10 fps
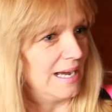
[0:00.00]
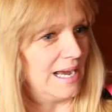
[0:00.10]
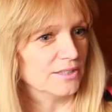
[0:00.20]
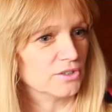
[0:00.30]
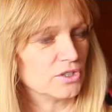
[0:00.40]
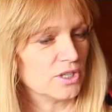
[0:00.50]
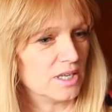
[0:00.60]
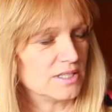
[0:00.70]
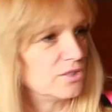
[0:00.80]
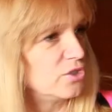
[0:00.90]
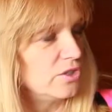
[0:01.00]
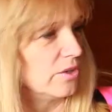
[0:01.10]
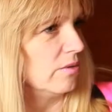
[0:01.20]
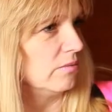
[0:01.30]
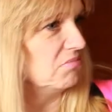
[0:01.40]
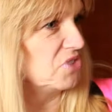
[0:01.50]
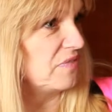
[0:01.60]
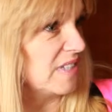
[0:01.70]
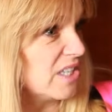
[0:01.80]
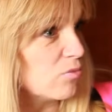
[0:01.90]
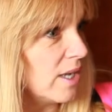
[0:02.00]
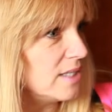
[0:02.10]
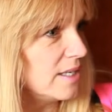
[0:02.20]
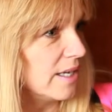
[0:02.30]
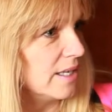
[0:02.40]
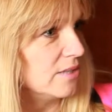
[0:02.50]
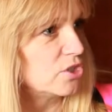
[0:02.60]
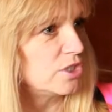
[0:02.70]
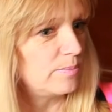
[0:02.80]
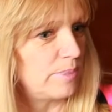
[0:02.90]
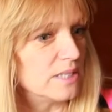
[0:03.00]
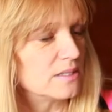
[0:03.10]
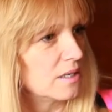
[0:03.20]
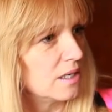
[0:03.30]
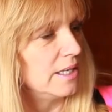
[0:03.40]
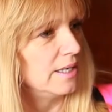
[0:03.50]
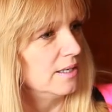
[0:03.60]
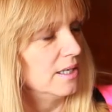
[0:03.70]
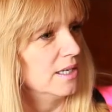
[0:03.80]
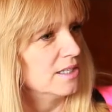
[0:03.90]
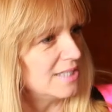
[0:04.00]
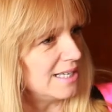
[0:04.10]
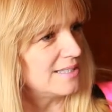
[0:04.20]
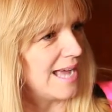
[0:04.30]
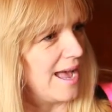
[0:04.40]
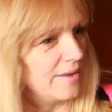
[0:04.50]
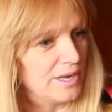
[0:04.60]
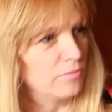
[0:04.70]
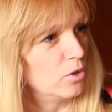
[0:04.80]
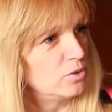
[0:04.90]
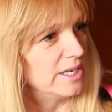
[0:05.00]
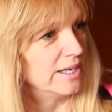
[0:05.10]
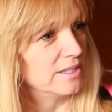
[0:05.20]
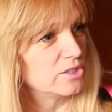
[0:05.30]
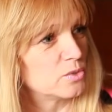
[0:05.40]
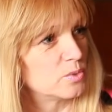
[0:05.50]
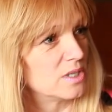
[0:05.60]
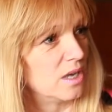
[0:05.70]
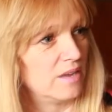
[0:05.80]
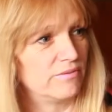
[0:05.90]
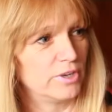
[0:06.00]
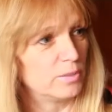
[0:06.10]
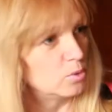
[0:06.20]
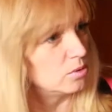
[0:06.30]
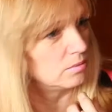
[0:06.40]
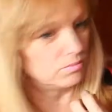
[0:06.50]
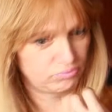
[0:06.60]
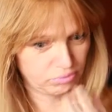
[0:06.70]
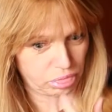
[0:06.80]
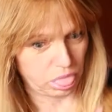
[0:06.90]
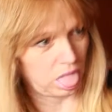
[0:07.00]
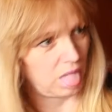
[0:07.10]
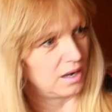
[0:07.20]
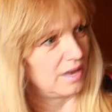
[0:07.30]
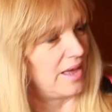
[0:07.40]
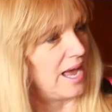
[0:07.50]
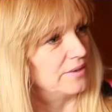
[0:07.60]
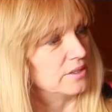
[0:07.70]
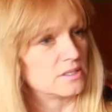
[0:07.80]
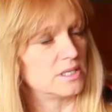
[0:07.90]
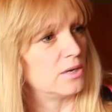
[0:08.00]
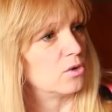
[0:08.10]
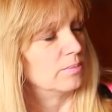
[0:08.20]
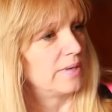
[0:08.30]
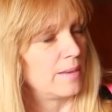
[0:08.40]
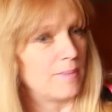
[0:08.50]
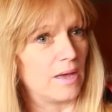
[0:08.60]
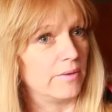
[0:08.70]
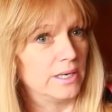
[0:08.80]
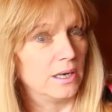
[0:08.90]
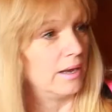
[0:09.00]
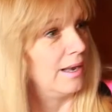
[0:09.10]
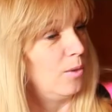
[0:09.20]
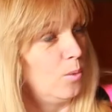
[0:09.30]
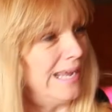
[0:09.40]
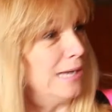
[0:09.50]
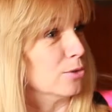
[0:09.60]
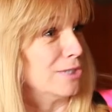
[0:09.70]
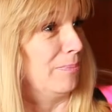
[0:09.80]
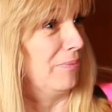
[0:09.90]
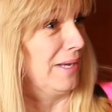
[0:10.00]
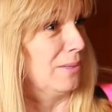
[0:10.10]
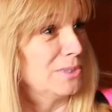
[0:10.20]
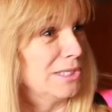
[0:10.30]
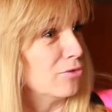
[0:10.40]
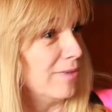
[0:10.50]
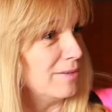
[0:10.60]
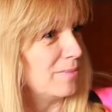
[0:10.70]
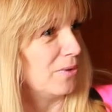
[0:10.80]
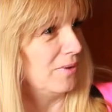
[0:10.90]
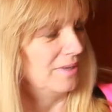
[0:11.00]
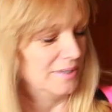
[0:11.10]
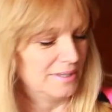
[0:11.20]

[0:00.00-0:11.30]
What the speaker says: And I said, you know, do you fancy writing it? And she basically sat down and wrote it and it just was like verbal like that. And a sitcom came out in like a week or something. It was incredible.